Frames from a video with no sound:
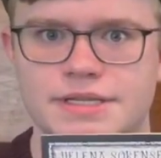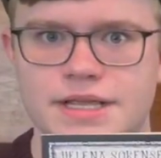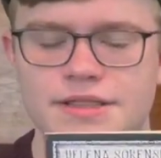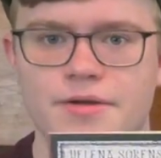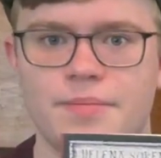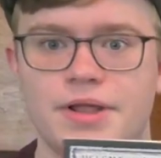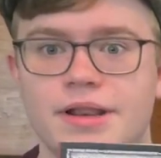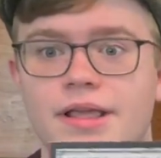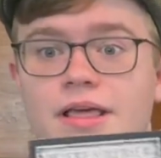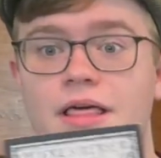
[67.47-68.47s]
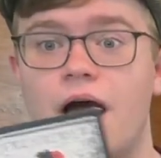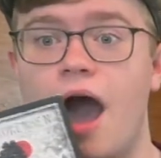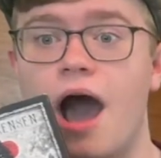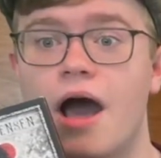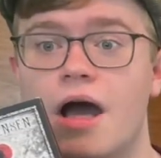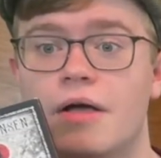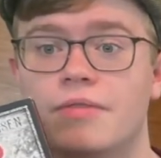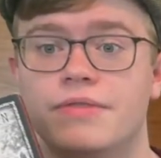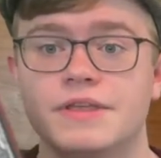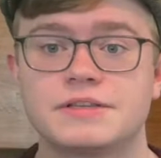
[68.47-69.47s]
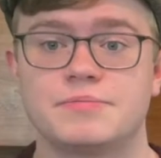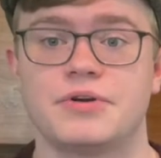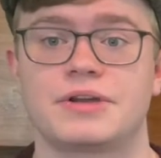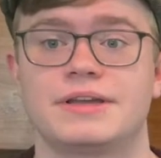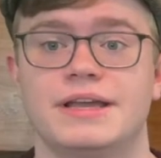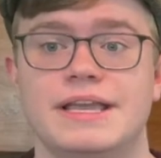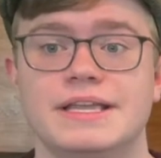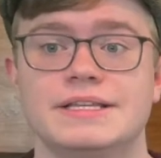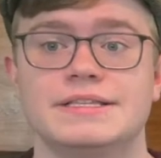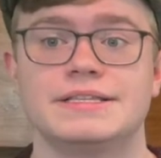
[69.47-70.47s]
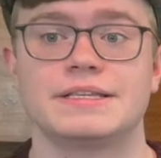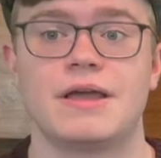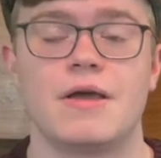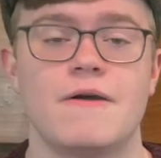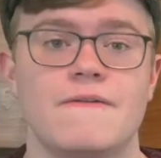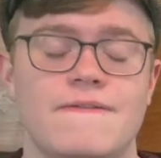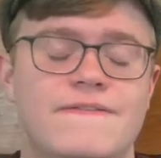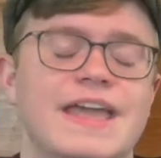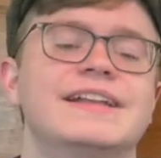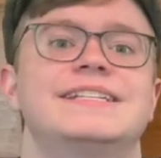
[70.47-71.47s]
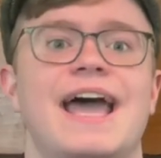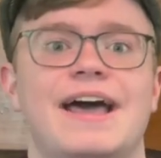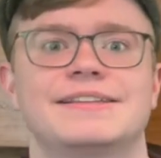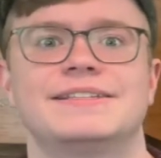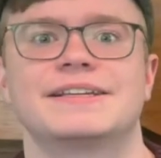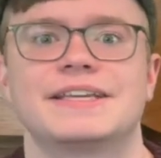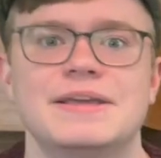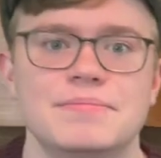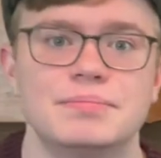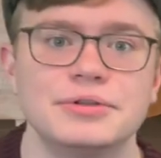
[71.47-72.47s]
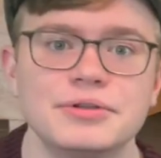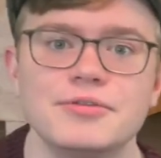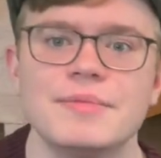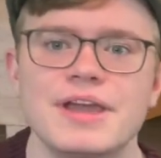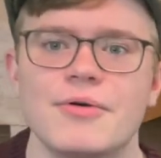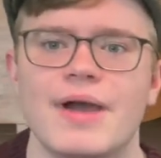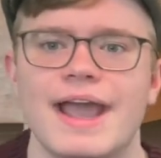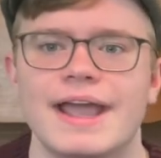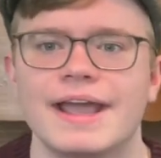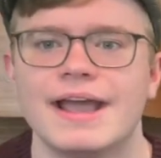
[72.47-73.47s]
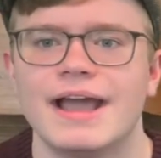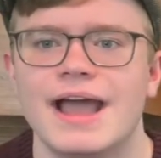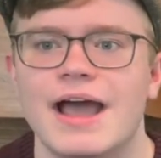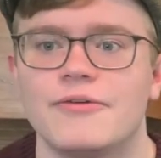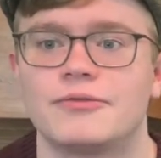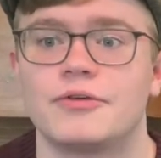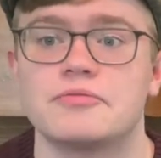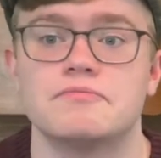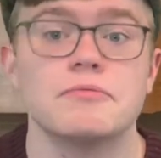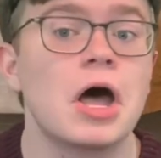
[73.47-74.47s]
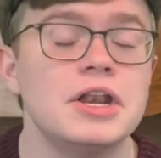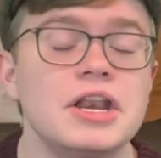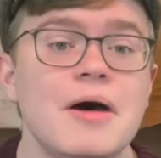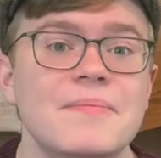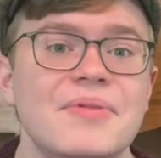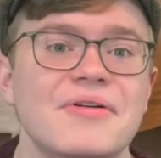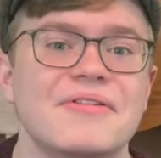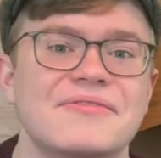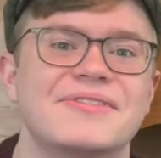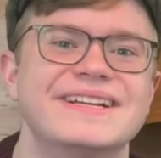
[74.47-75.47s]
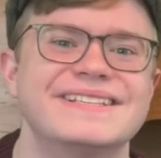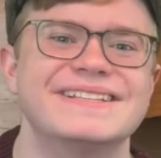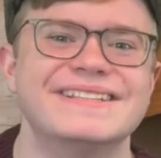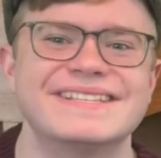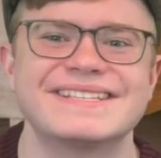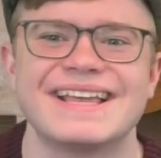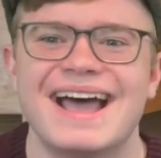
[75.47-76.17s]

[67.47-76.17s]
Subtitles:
in there, but this book is fantastic. It blew me away for a number of reasons.